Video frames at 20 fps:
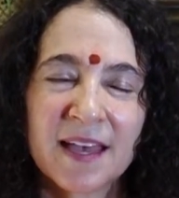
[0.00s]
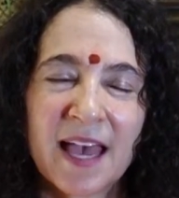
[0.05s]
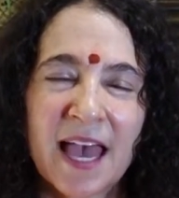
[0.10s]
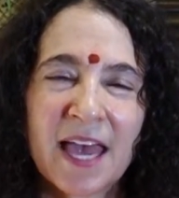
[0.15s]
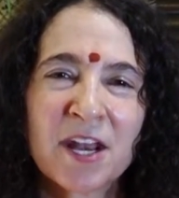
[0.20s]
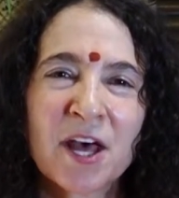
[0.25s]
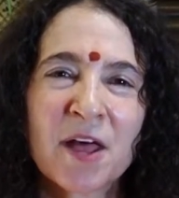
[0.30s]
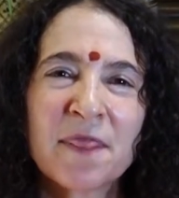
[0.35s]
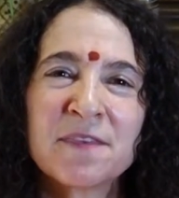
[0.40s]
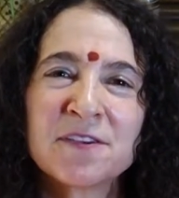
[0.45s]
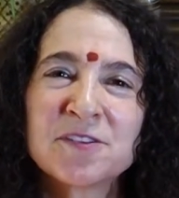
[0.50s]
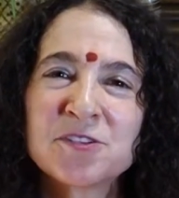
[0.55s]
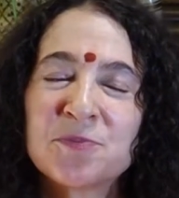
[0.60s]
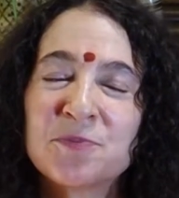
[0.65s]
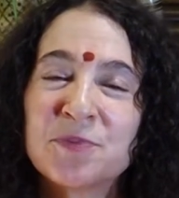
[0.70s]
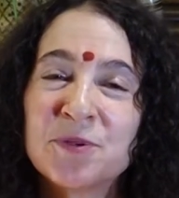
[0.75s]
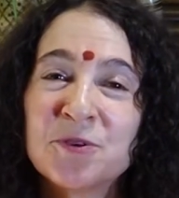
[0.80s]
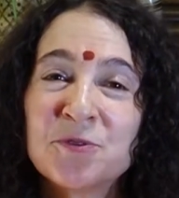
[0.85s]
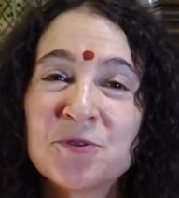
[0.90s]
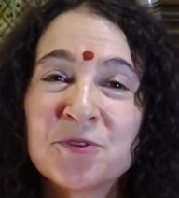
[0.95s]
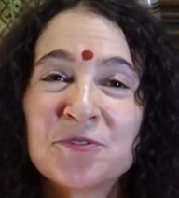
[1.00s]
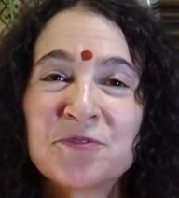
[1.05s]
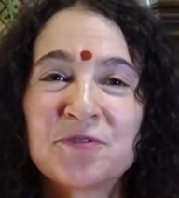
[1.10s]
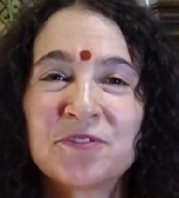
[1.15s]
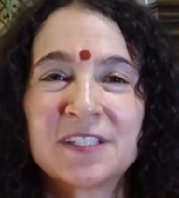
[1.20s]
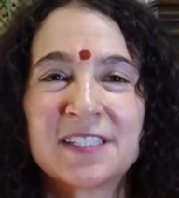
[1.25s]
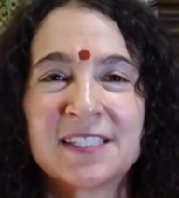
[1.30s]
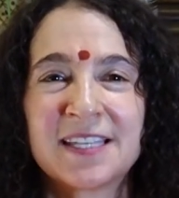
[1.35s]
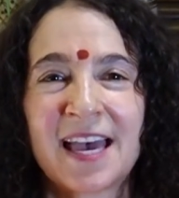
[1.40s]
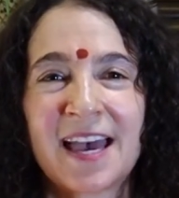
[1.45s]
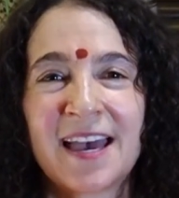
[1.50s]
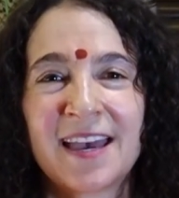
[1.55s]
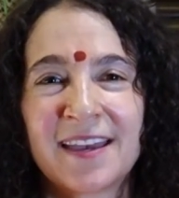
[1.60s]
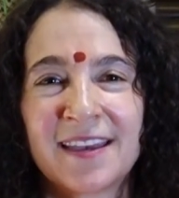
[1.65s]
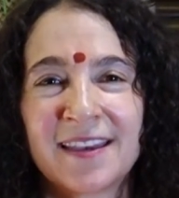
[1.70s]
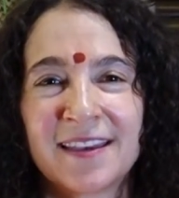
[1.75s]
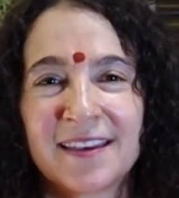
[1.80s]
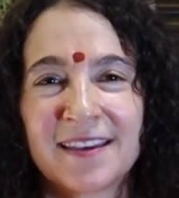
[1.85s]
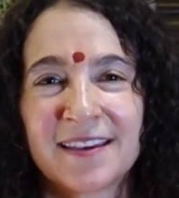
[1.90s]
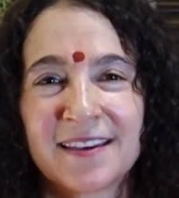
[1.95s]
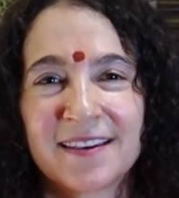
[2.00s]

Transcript: And on this beautiful day,